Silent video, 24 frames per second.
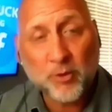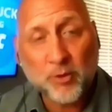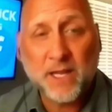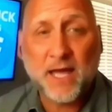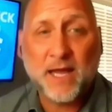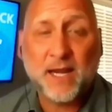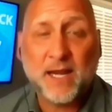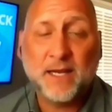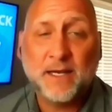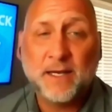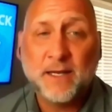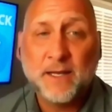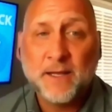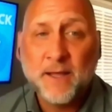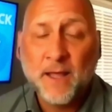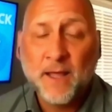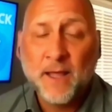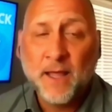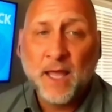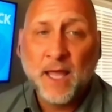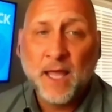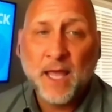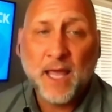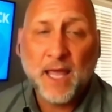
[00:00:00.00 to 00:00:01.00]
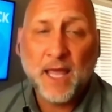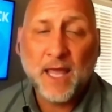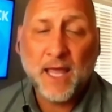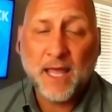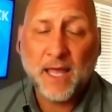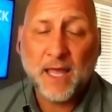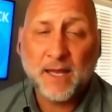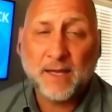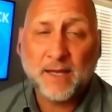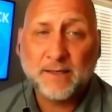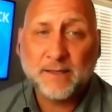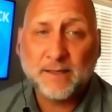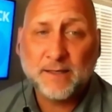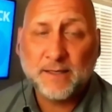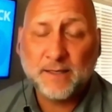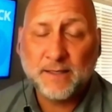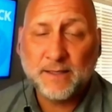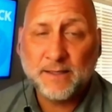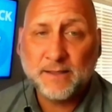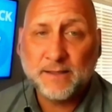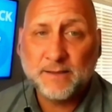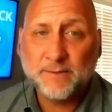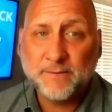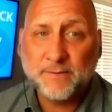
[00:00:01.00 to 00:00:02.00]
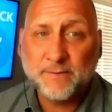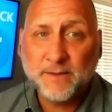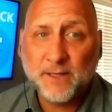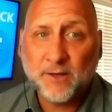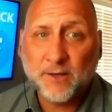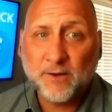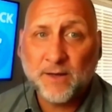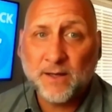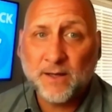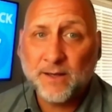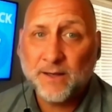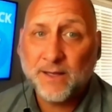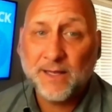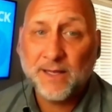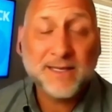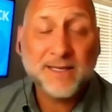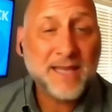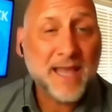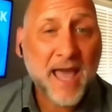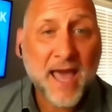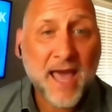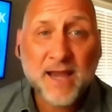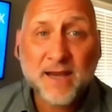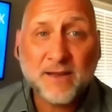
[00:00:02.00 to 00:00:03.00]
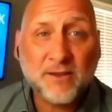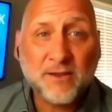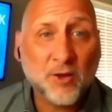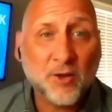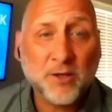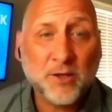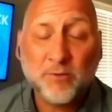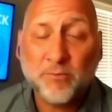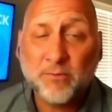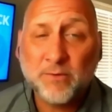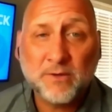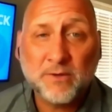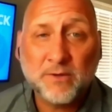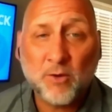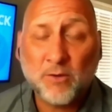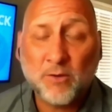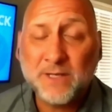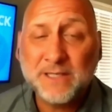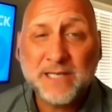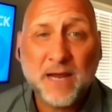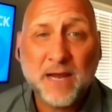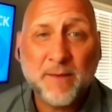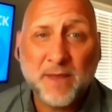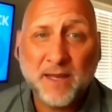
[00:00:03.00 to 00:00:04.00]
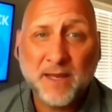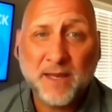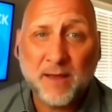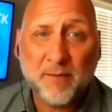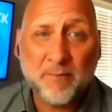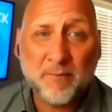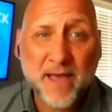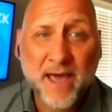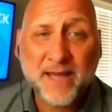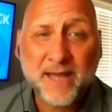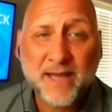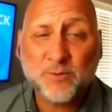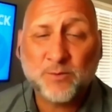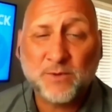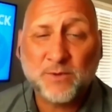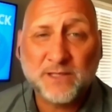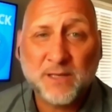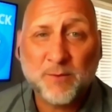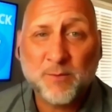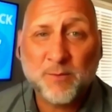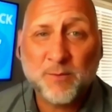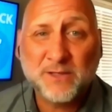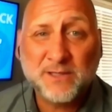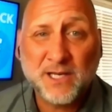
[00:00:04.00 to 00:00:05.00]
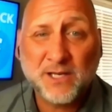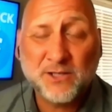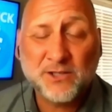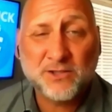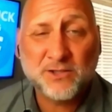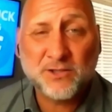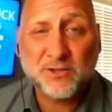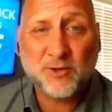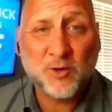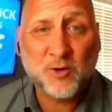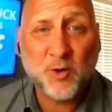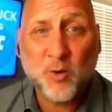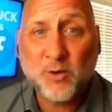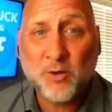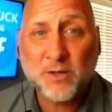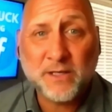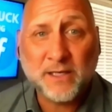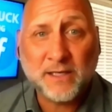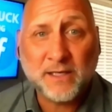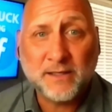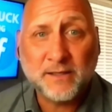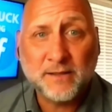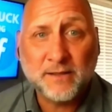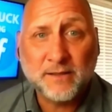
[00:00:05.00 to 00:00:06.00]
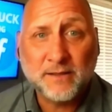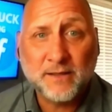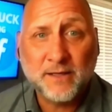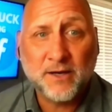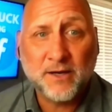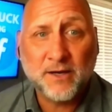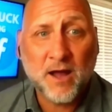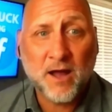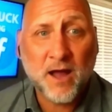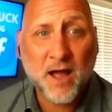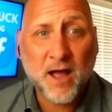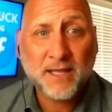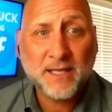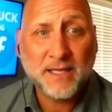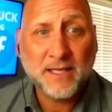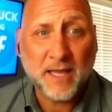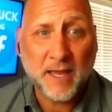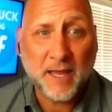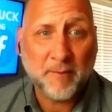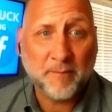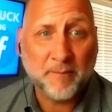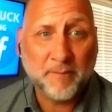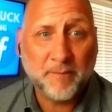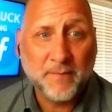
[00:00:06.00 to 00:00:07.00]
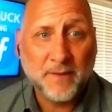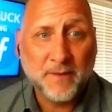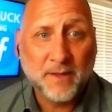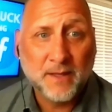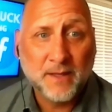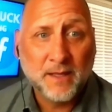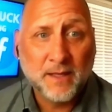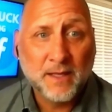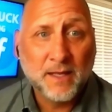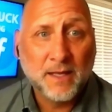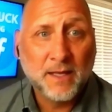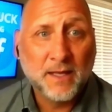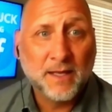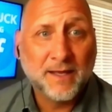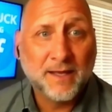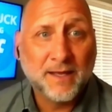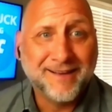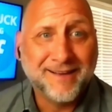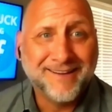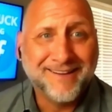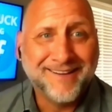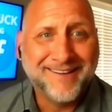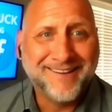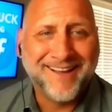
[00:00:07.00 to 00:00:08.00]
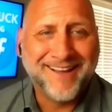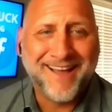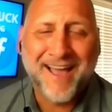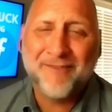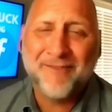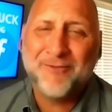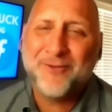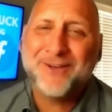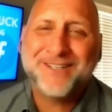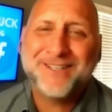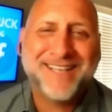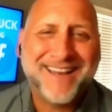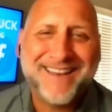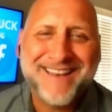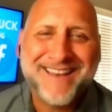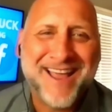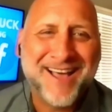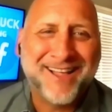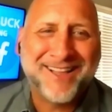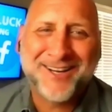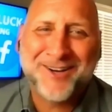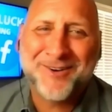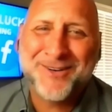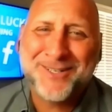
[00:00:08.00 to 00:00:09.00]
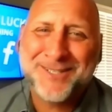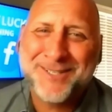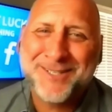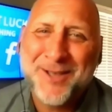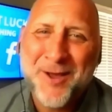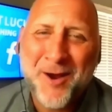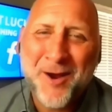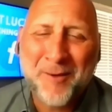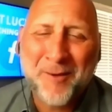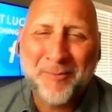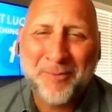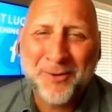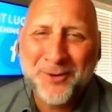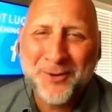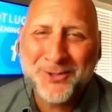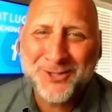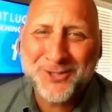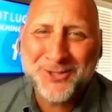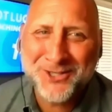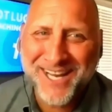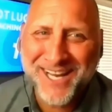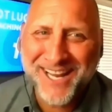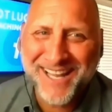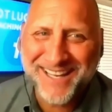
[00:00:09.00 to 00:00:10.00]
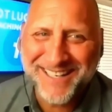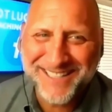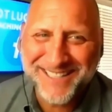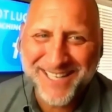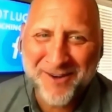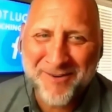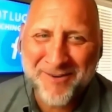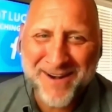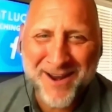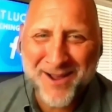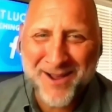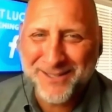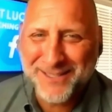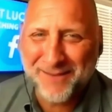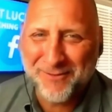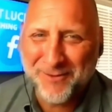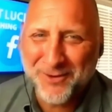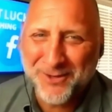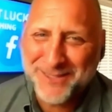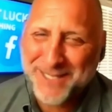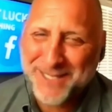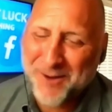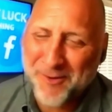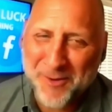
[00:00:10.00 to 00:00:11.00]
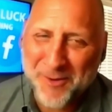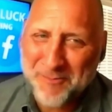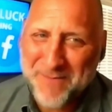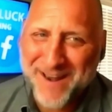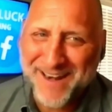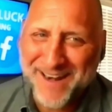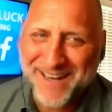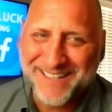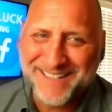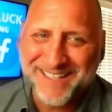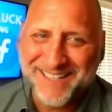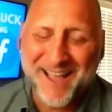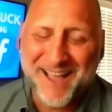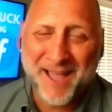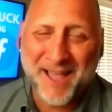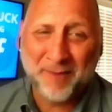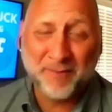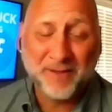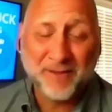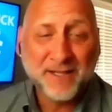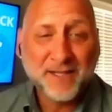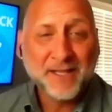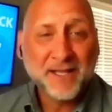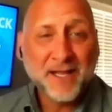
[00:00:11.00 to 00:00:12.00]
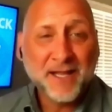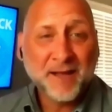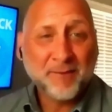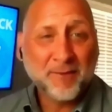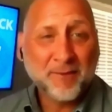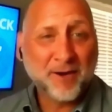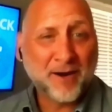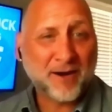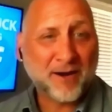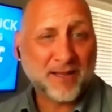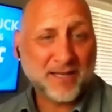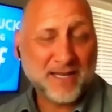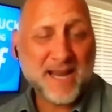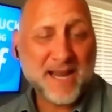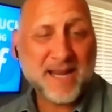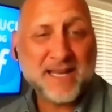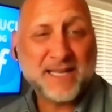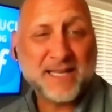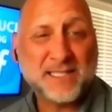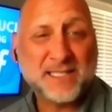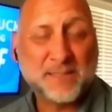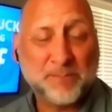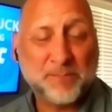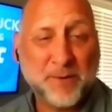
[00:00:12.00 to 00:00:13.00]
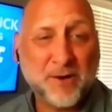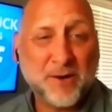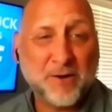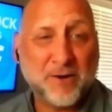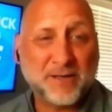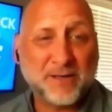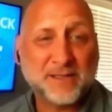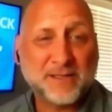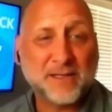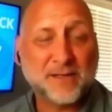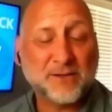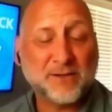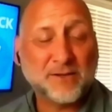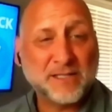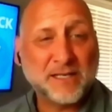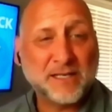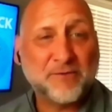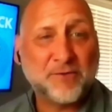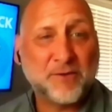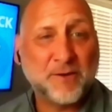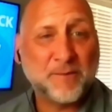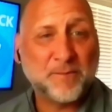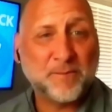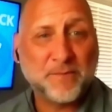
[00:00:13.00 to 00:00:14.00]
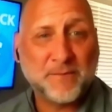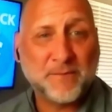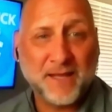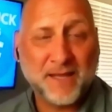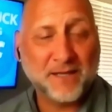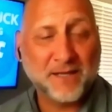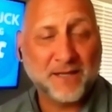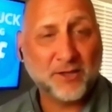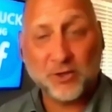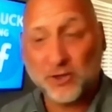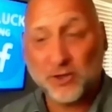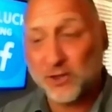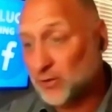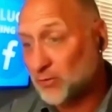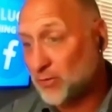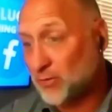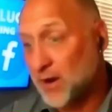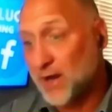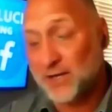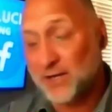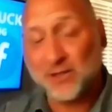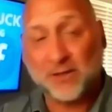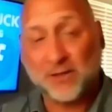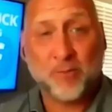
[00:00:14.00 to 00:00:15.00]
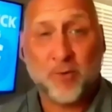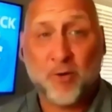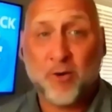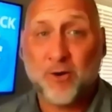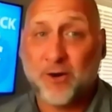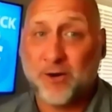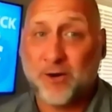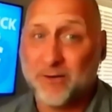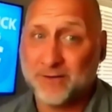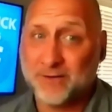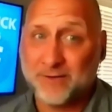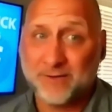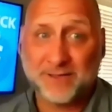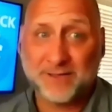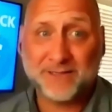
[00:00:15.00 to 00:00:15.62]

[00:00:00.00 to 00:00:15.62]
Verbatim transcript: we're getting. And, you know, in Canada, the only time they get mad is when someone touches their goalie in a hockey game. Yeah. I've used that now. Chris, our producer, shaking his head right now because I've used that one many a time. But our Canadian spirit is a little different, and you're just crossing the border,